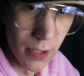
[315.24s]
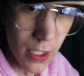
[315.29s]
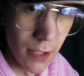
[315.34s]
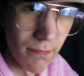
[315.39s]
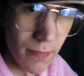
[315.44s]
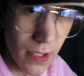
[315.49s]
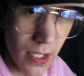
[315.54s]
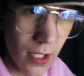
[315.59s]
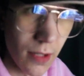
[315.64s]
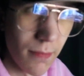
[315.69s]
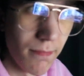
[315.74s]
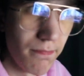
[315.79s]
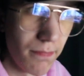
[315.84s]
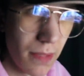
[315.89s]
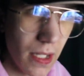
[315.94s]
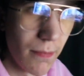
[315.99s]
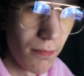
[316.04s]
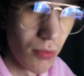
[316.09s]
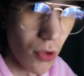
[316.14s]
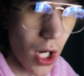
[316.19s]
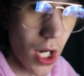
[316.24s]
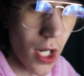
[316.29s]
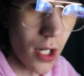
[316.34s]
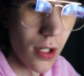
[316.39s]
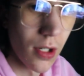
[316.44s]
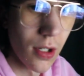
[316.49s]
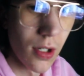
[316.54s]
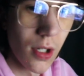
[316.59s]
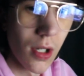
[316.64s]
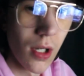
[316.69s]
big big big brain
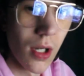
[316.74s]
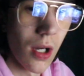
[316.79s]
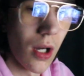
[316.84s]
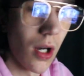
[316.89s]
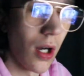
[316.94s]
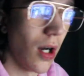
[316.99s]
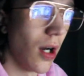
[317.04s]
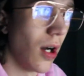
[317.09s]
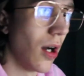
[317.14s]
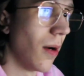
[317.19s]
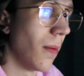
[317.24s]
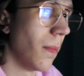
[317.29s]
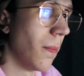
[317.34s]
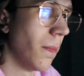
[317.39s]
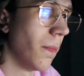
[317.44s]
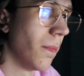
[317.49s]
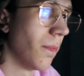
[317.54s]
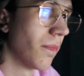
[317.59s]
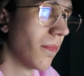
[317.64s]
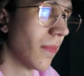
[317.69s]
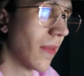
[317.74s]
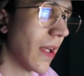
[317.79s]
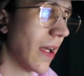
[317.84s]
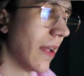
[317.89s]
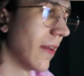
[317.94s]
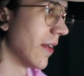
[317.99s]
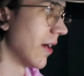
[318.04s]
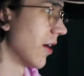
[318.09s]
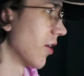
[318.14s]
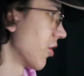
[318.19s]
um,
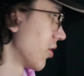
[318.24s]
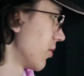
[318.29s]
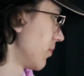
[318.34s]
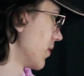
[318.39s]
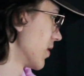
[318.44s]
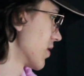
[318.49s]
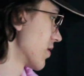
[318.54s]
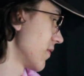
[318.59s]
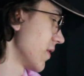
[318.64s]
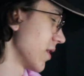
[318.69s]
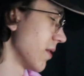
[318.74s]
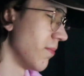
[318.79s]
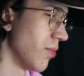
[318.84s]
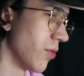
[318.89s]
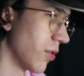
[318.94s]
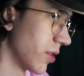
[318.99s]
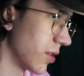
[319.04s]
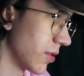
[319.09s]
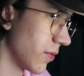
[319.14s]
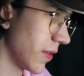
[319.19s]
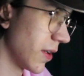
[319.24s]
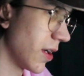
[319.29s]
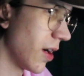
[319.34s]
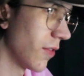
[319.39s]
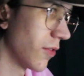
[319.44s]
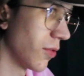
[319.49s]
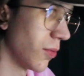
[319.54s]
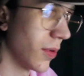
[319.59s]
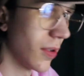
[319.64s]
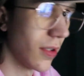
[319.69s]
and then I got a bunch of other books to read
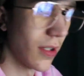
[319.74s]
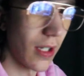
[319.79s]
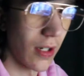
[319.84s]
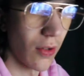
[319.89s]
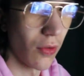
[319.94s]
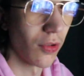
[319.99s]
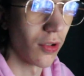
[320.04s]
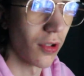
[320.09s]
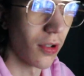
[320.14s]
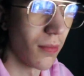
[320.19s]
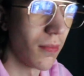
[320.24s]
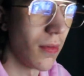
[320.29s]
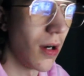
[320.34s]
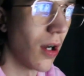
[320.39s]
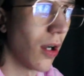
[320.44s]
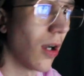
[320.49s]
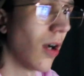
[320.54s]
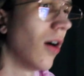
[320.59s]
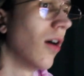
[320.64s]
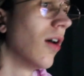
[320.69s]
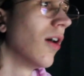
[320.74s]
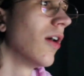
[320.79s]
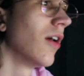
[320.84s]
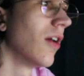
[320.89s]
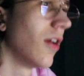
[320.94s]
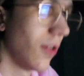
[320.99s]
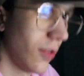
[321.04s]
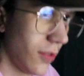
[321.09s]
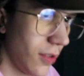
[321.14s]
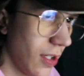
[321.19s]
afterwards and also the manga
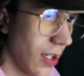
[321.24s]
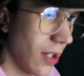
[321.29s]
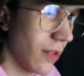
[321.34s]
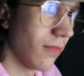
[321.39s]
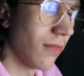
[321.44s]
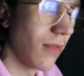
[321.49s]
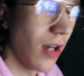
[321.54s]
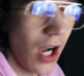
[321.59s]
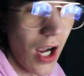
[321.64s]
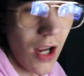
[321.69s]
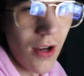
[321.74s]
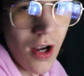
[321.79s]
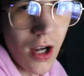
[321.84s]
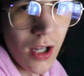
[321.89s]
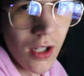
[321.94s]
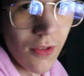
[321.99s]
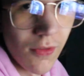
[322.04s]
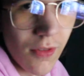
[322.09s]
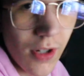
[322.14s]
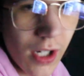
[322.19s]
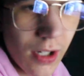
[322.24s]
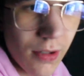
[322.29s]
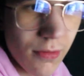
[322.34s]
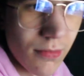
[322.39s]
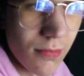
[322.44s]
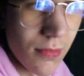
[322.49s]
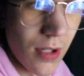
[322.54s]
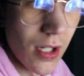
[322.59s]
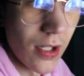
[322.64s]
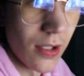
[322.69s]
so yeah, I highly
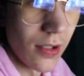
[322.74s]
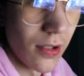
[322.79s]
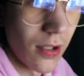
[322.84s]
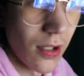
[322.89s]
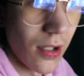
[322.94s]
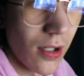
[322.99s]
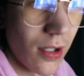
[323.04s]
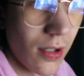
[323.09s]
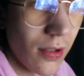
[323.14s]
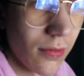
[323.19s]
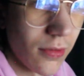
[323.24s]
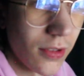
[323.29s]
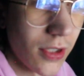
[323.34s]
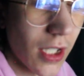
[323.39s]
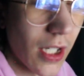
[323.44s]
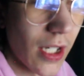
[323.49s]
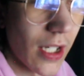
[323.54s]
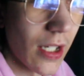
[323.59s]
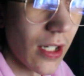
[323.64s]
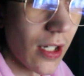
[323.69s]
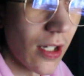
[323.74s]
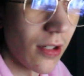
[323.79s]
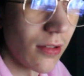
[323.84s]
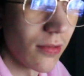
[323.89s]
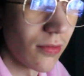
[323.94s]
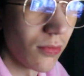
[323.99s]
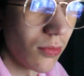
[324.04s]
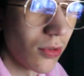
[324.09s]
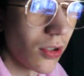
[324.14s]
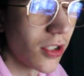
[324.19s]
recommend uh, checking
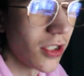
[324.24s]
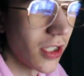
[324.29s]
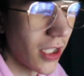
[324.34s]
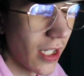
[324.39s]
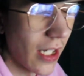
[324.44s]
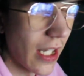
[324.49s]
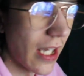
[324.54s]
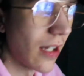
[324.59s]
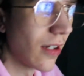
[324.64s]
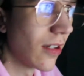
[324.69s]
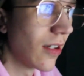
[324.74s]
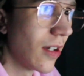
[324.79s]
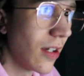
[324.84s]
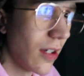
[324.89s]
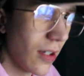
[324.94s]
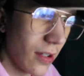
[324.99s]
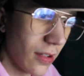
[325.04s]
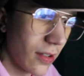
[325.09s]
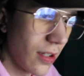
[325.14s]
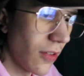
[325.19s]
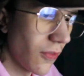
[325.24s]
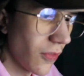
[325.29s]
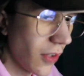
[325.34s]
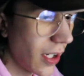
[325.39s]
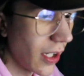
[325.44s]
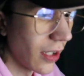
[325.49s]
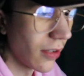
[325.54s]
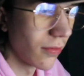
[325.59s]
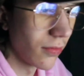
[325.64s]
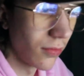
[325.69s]
out, We're not checking out, start
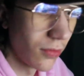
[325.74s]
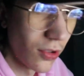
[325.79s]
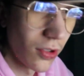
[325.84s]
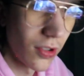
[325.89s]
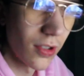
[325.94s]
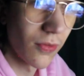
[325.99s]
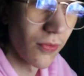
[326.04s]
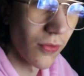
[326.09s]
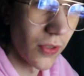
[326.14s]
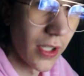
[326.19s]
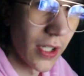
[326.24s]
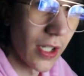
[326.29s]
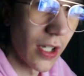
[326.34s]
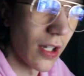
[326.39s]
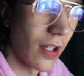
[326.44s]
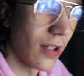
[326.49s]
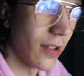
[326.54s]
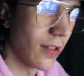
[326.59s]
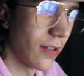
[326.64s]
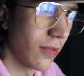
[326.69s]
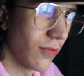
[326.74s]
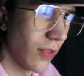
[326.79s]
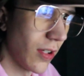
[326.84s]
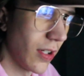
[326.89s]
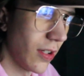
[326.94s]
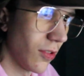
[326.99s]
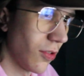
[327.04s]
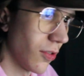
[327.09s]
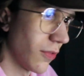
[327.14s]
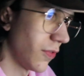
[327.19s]
reading. Do some reading guys,
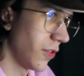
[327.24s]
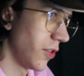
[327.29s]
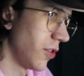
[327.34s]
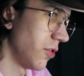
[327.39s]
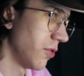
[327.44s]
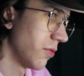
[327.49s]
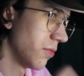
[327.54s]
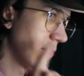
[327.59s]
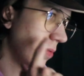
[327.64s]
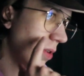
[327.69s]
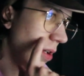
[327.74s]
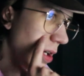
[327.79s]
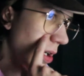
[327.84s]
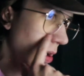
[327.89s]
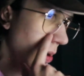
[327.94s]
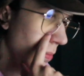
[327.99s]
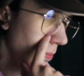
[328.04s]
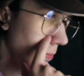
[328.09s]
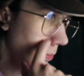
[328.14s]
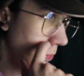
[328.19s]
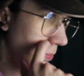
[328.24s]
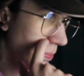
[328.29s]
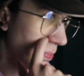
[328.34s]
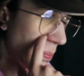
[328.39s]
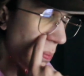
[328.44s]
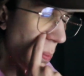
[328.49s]
reading's good for you. Um,